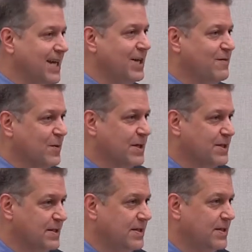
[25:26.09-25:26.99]
thank you.
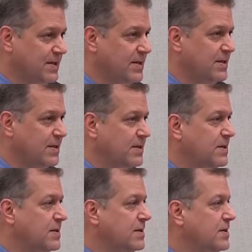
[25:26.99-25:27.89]

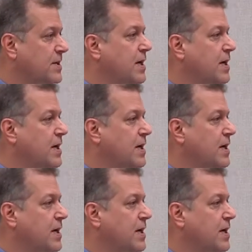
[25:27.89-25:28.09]
Thank you.